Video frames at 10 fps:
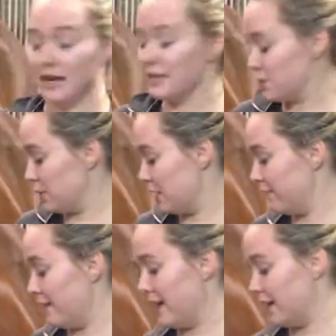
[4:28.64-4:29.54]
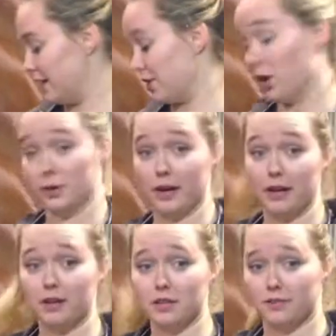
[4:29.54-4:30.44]
Next, we're going to find his heart rate.
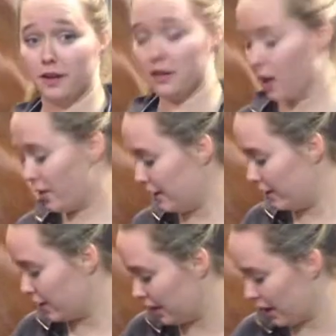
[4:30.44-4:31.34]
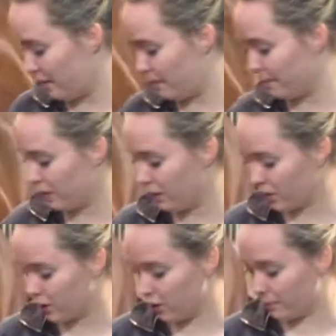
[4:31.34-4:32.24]
To find the heart rate, you're going
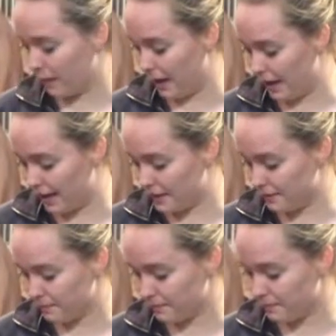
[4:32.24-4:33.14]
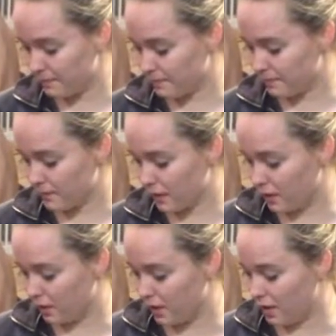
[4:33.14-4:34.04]
to look behind
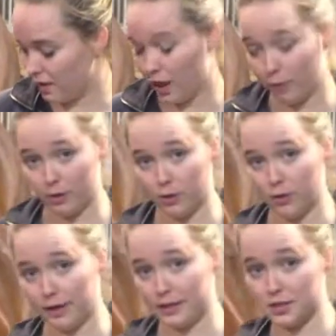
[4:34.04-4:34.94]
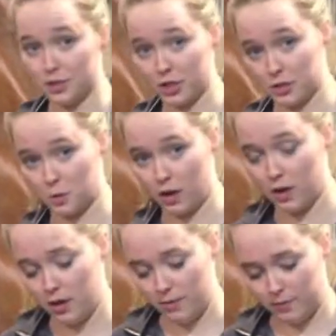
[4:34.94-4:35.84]
the elbow against the chest wall.